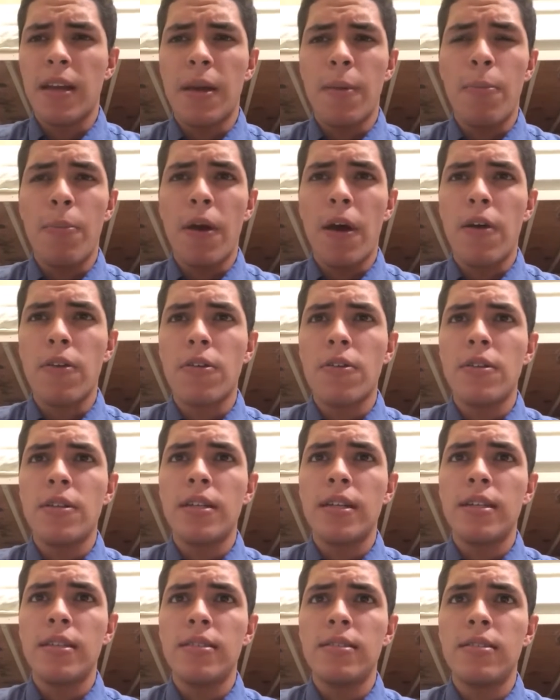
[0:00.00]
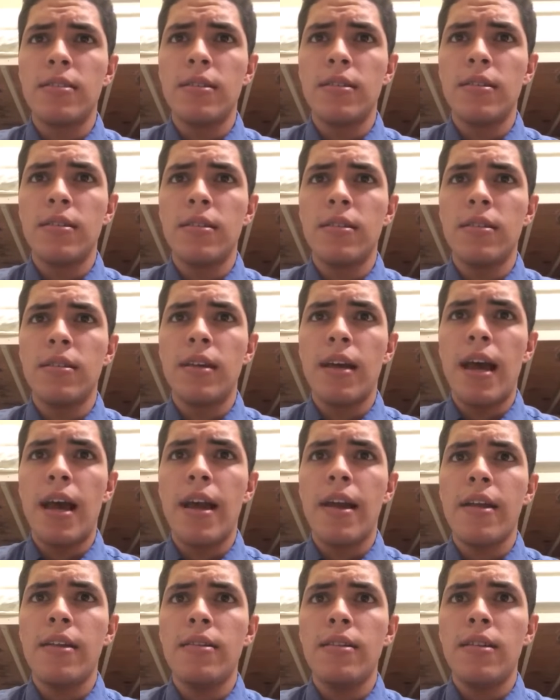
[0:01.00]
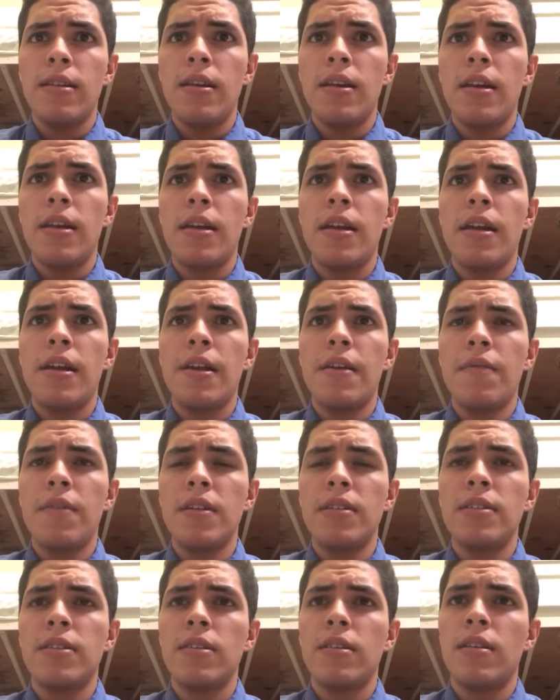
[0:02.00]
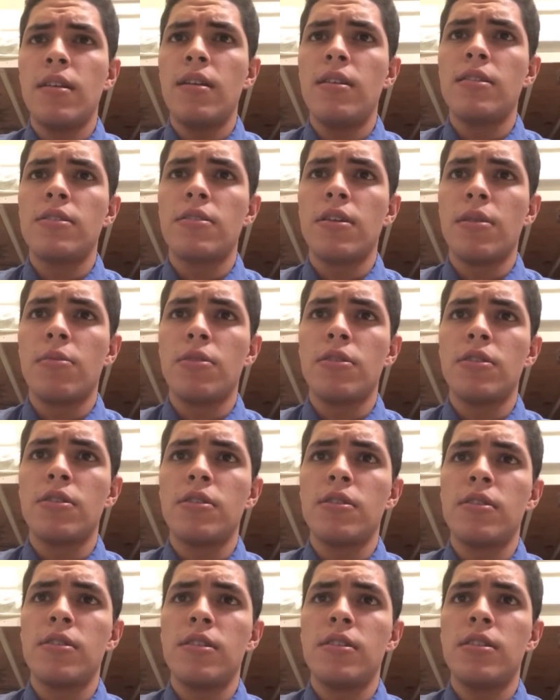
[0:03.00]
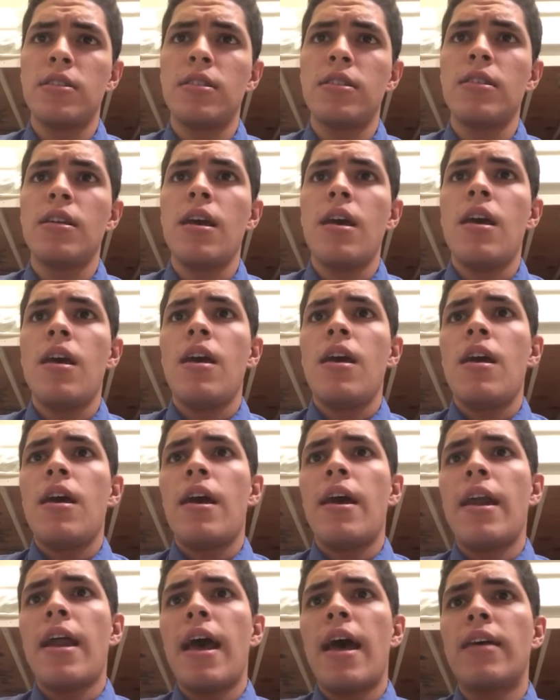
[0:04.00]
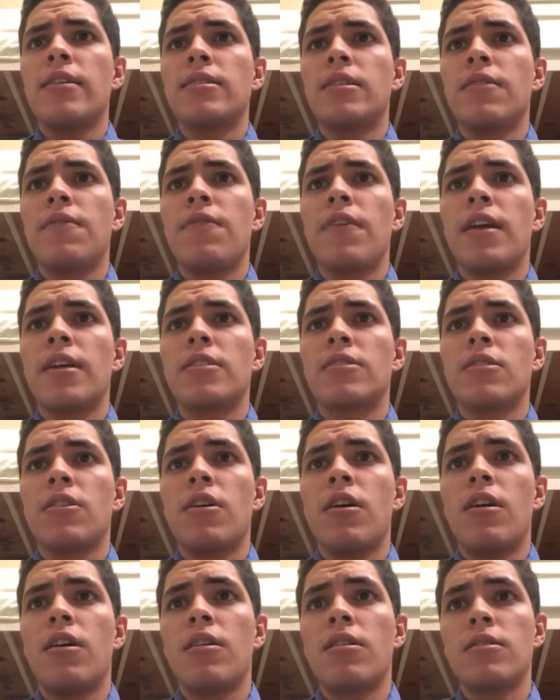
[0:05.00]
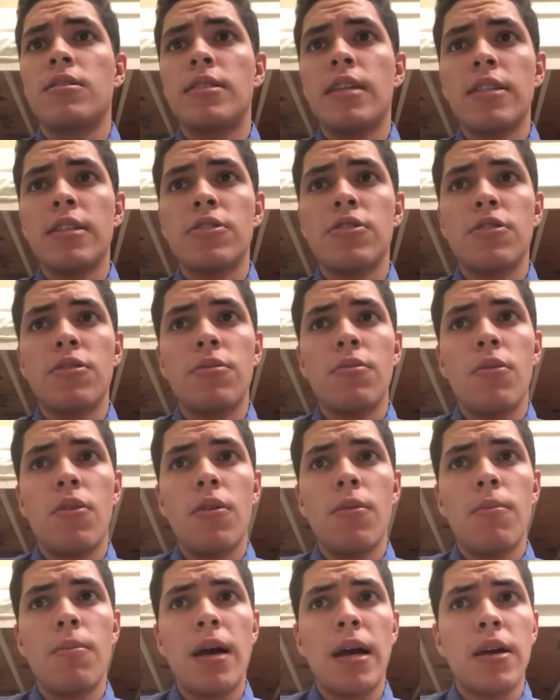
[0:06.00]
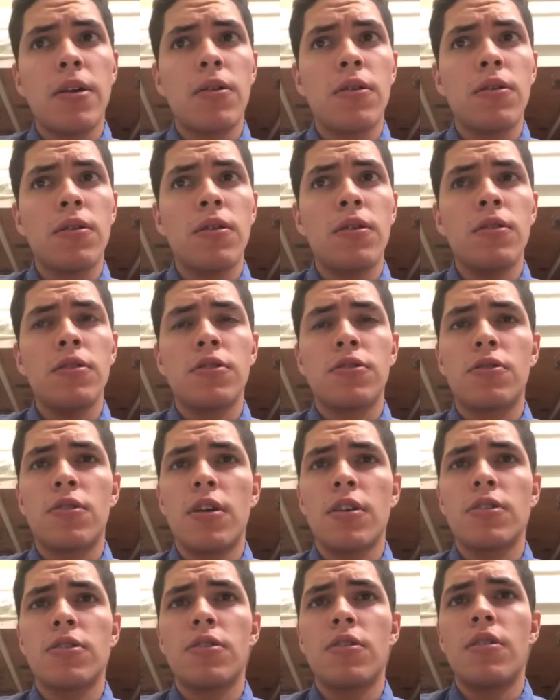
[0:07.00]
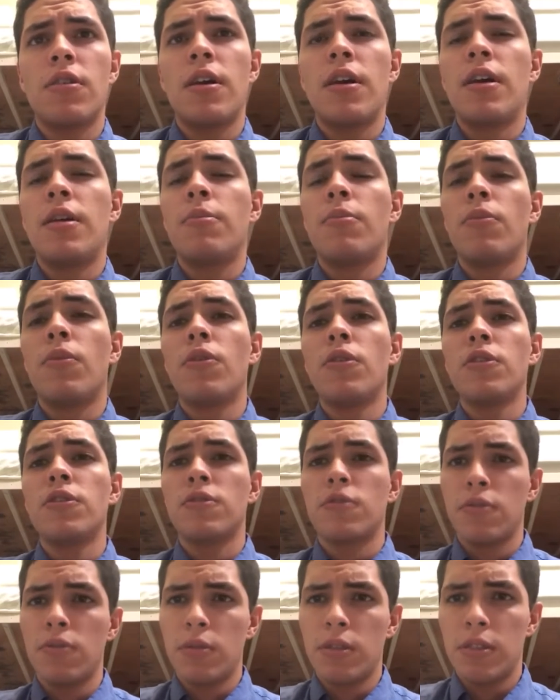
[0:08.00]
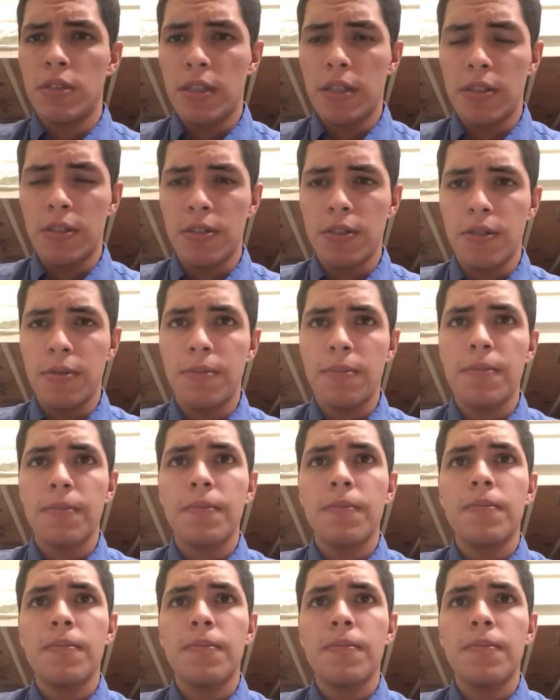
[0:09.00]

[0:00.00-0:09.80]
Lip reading: like a powder that is added and inhibits Listeria monocytogenes and has effects on texture, microstructure, and moisture retention.